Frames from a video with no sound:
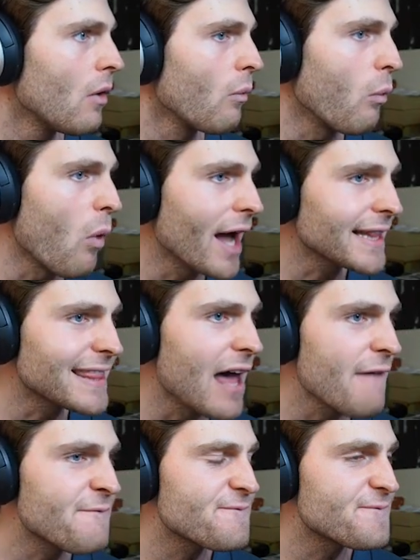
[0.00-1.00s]
What the
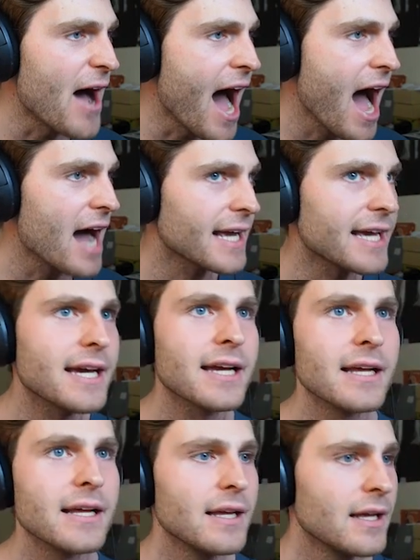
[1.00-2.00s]
fuck?
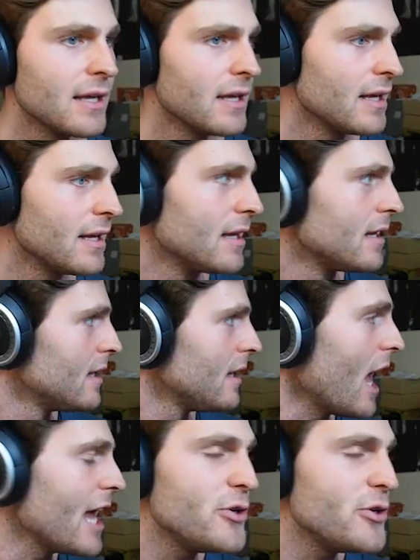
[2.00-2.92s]
Are